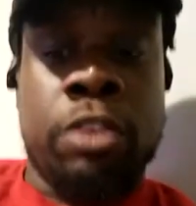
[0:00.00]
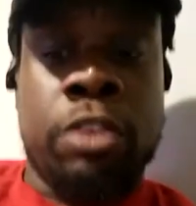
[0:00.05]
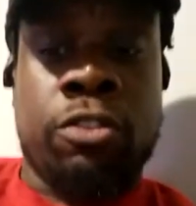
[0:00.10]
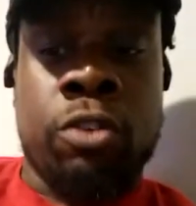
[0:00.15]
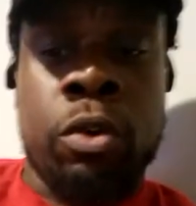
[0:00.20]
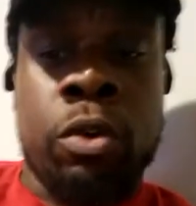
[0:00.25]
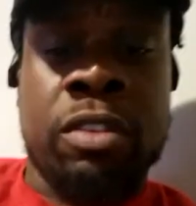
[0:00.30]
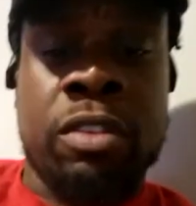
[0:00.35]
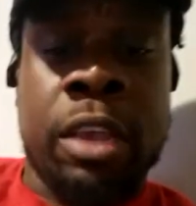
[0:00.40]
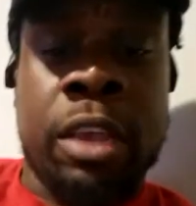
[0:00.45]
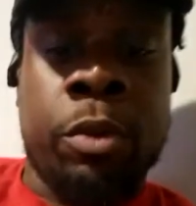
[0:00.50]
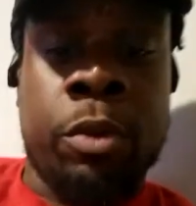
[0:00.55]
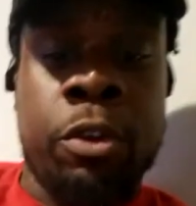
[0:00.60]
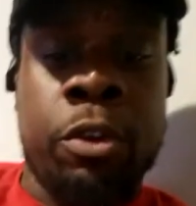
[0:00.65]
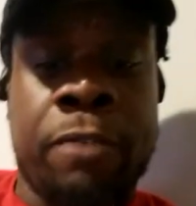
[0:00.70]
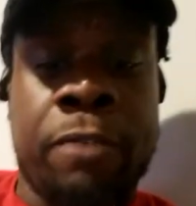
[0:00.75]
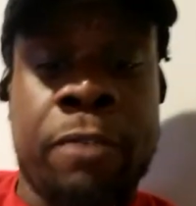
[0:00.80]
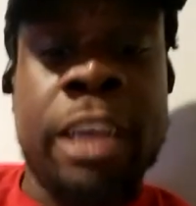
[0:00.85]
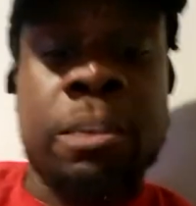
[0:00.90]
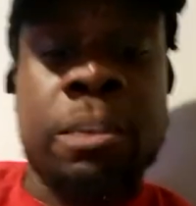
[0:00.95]
So it's like, when you
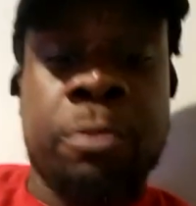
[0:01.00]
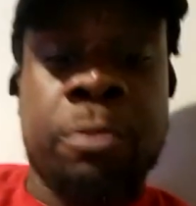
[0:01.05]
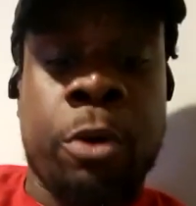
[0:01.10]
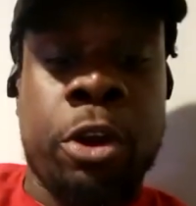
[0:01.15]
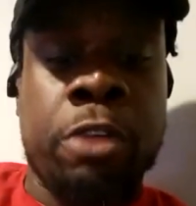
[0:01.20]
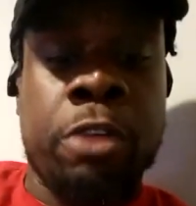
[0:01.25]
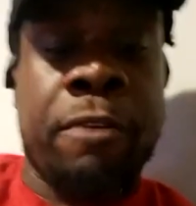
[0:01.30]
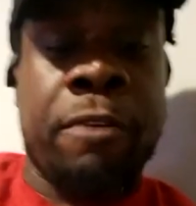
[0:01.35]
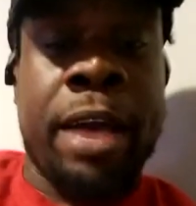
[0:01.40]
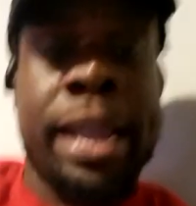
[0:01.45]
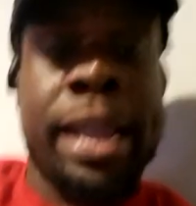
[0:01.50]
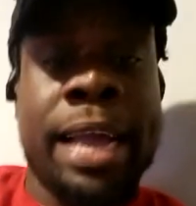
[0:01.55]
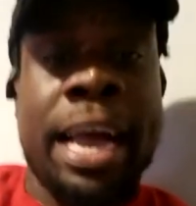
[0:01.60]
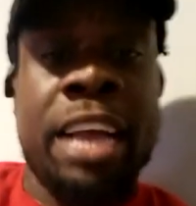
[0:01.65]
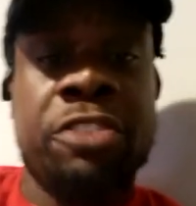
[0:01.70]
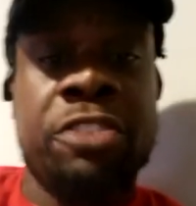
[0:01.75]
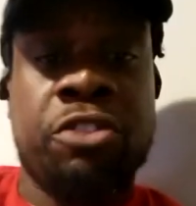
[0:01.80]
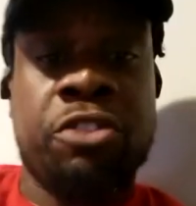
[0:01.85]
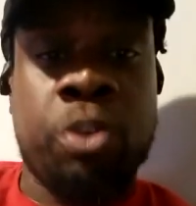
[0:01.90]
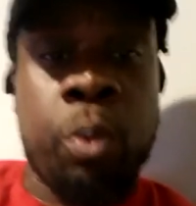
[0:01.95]
find sparring, you find
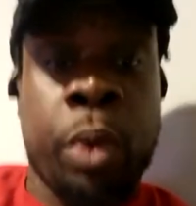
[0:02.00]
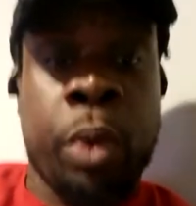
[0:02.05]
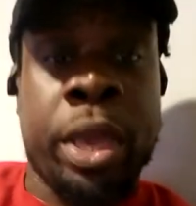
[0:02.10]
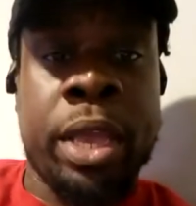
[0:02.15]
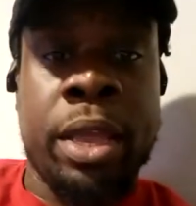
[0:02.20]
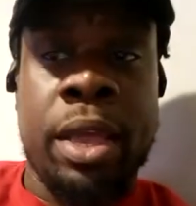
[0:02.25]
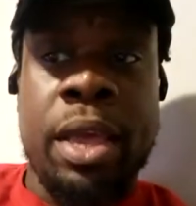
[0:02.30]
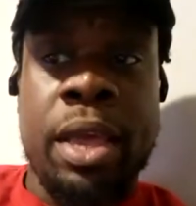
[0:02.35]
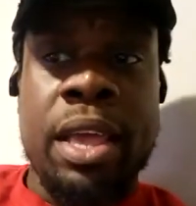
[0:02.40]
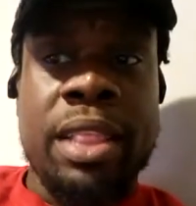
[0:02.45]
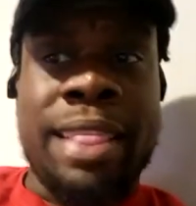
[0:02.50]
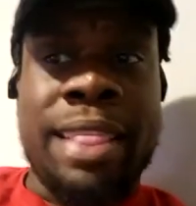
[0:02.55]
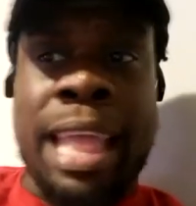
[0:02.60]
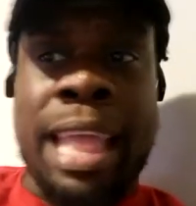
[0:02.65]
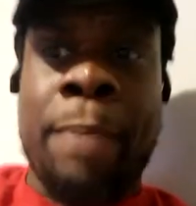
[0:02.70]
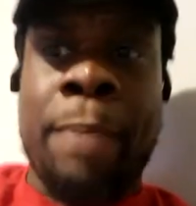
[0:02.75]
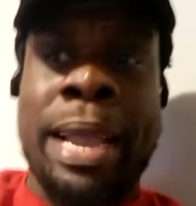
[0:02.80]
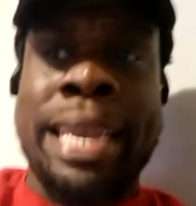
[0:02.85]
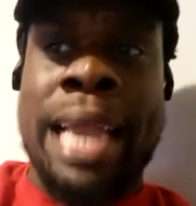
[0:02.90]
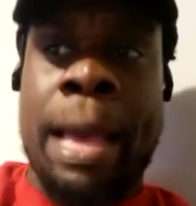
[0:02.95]
guys your weight, they
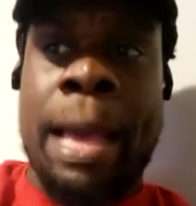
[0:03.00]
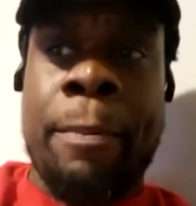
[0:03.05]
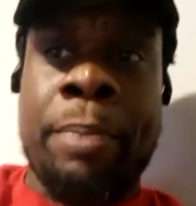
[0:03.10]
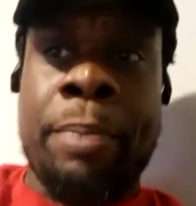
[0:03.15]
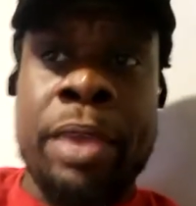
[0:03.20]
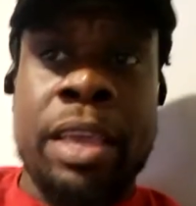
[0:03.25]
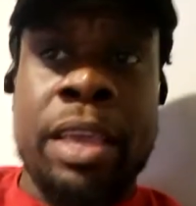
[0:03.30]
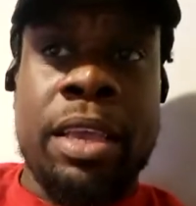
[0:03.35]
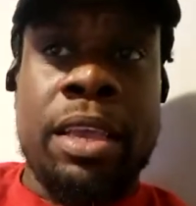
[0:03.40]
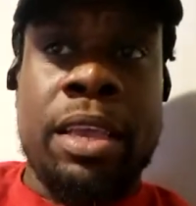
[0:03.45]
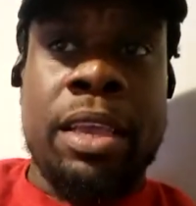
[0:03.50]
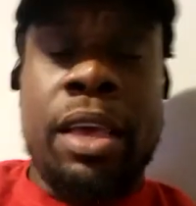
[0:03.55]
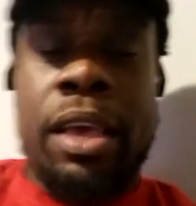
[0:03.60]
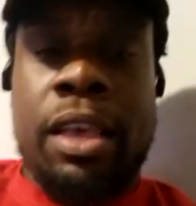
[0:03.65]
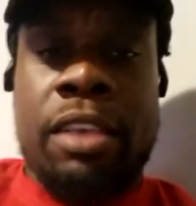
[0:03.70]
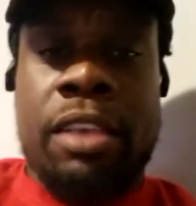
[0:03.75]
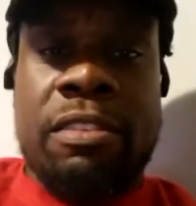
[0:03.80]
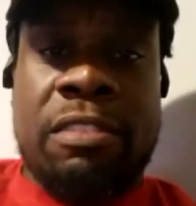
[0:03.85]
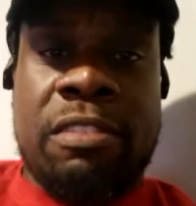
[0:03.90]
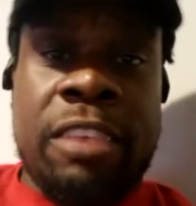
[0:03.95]
might not be
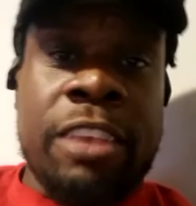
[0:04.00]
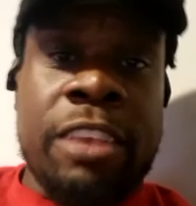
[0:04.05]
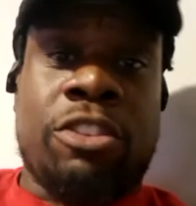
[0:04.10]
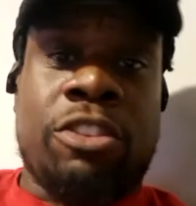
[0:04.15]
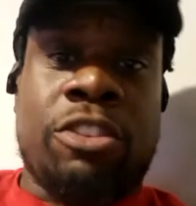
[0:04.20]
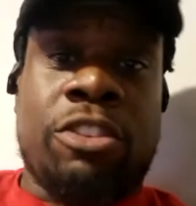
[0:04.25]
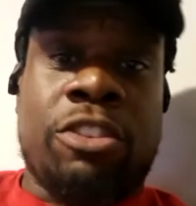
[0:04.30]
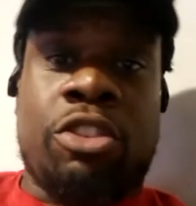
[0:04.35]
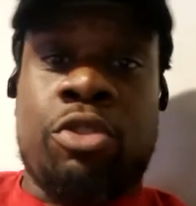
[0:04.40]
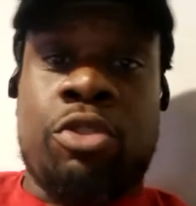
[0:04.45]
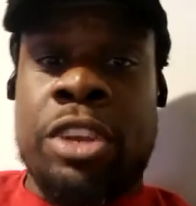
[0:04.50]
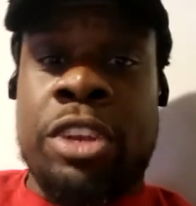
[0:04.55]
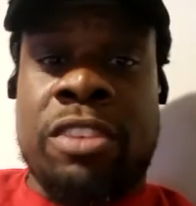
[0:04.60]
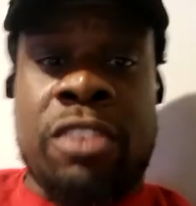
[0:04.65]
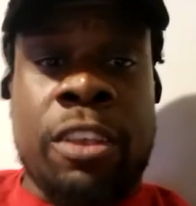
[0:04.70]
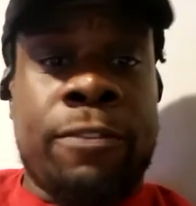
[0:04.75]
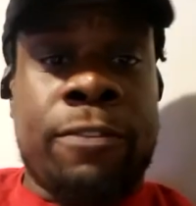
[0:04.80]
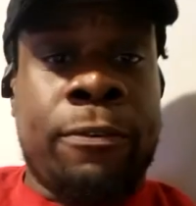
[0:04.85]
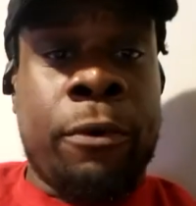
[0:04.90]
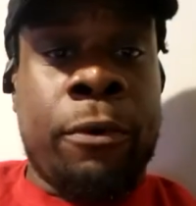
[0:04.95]
6'3",
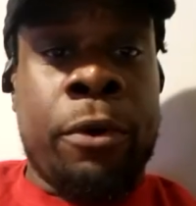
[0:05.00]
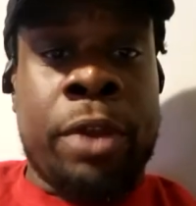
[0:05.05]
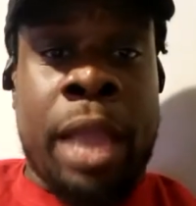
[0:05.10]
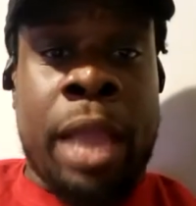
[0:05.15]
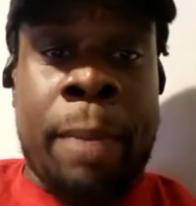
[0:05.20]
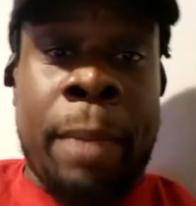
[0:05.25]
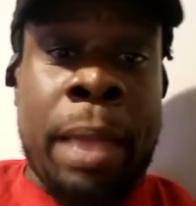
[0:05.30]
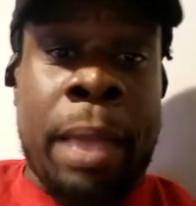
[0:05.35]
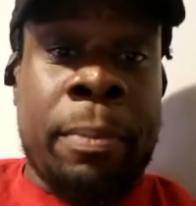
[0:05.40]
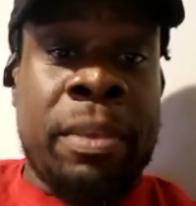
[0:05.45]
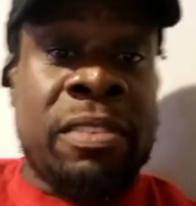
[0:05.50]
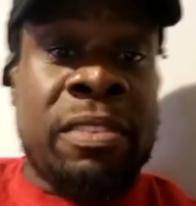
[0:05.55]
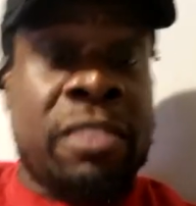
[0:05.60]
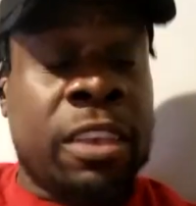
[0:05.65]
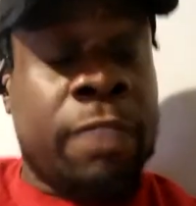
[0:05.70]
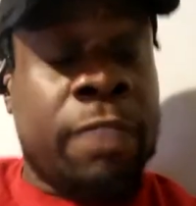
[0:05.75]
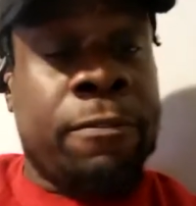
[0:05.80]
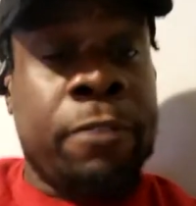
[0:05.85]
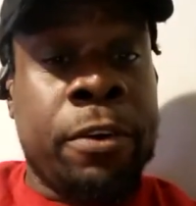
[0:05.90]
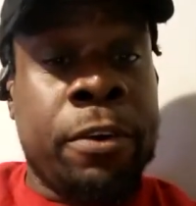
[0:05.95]
6'4". They might be
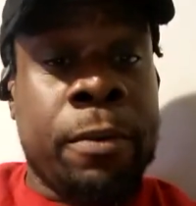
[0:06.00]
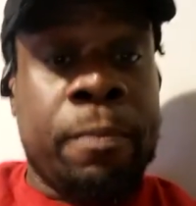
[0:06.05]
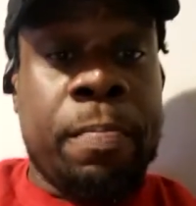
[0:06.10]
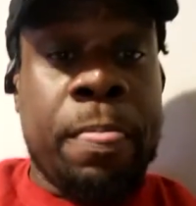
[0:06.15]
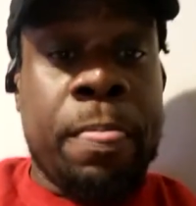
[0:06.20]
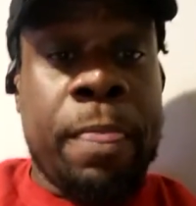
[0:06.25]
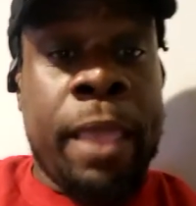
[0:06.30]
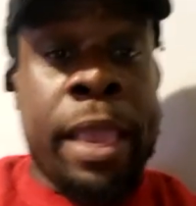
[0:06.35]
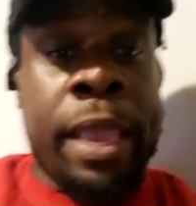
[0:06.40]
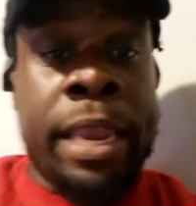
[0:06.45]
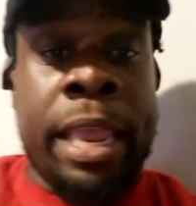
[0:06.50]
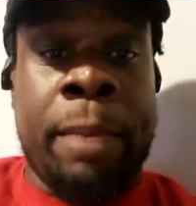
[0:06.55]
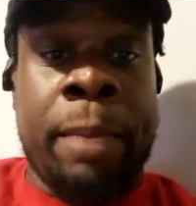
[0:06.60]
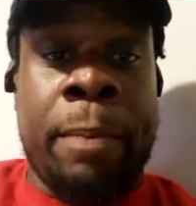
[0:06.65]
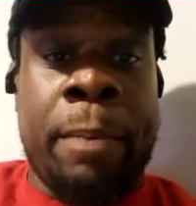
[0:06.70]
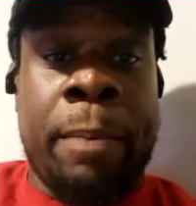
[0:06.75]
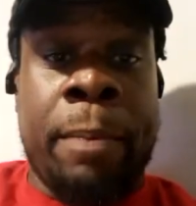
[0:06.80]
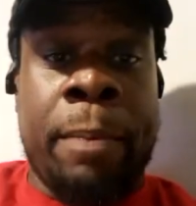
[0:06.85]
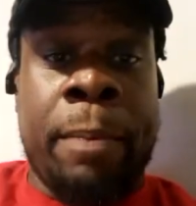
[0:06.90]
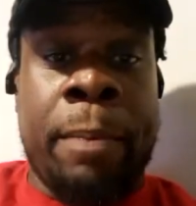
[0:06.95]
6 foot. And they
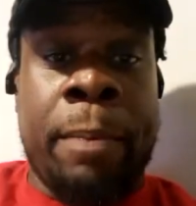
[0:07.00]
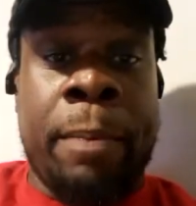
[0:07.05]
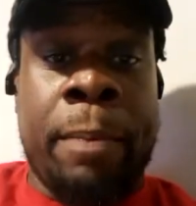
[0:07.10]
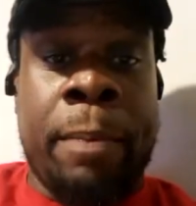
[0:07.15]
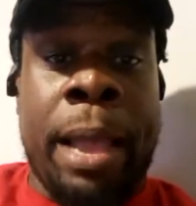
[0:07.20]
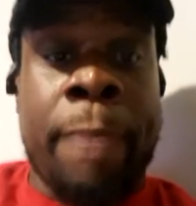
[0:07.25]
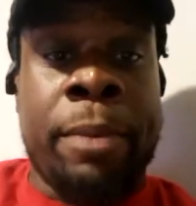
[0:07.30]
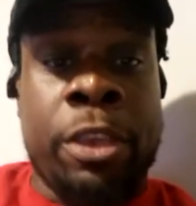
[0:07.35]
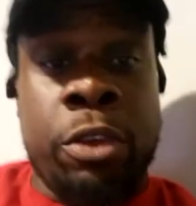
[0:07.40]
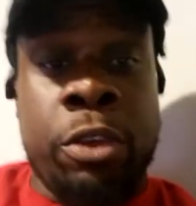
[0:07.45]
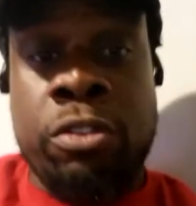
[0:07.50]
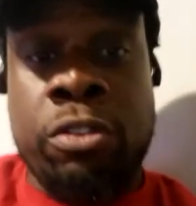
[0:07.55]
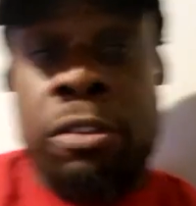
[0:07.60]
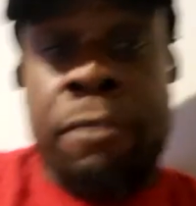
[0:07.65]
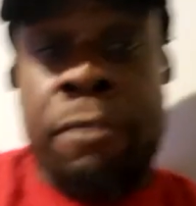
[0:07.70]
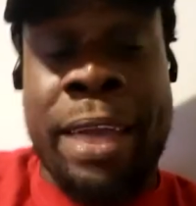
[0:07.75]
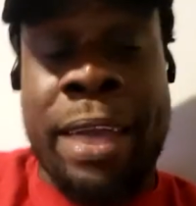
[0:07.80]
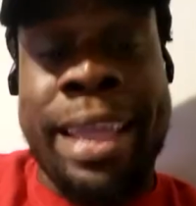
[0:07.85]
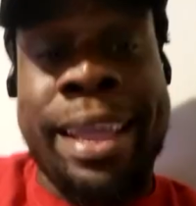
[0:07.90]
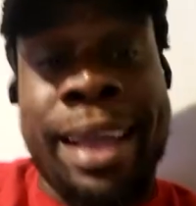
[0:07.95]
might be used to fighting
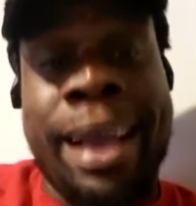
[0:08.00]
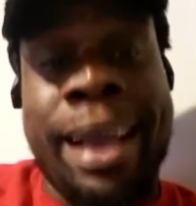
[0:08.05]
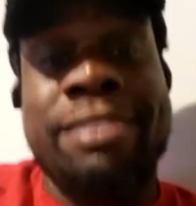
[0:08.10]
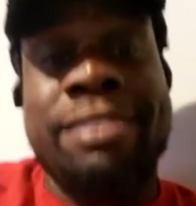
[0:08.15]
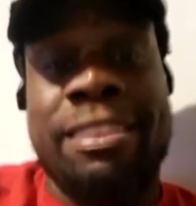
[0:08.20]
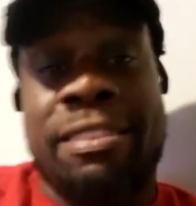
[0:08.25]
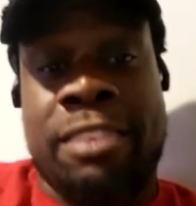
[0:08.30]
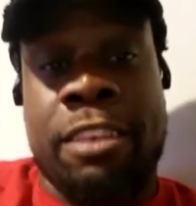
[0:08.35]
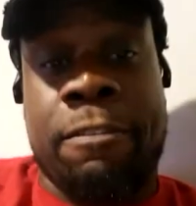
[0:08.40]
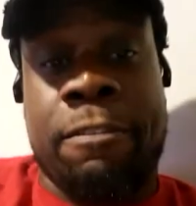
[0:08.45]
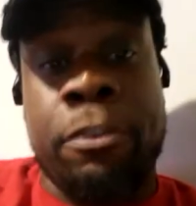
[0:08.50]
guys at 6 foot.